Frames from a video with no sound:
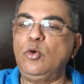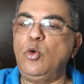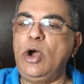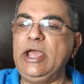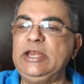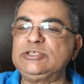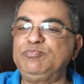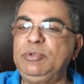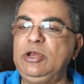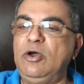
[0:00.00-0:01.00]
oil
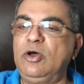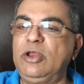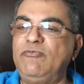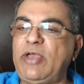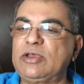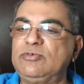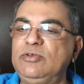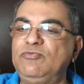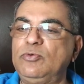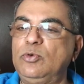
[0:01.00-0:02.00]
spill on a factory
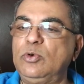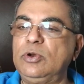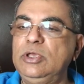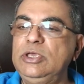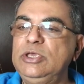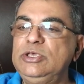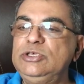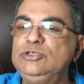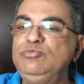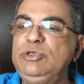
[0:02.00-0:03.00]
floor
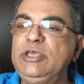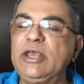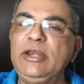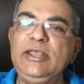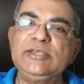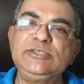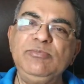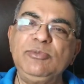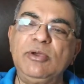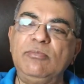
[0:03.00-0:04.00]
is merely a
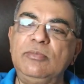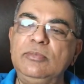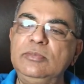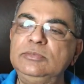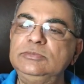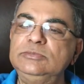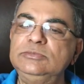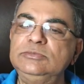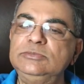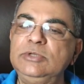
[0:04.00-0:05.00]
symptom.
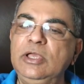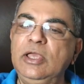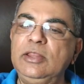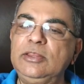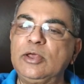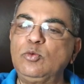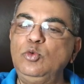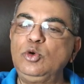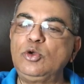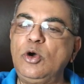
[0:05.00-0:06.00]
The
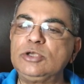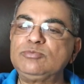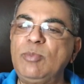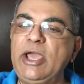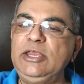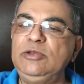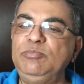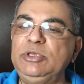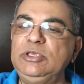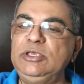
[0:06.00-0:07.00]
root cause might
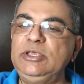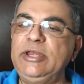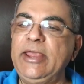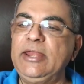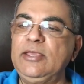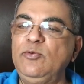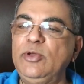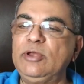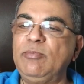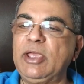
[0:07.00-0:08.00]
be
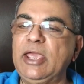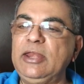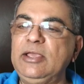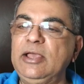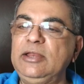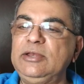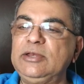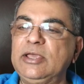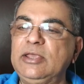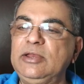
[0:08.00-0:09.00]
inadequate mechanical
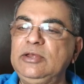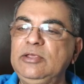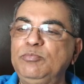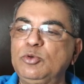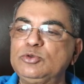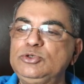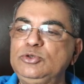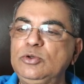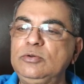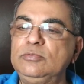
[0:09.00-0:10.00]
integrity procedure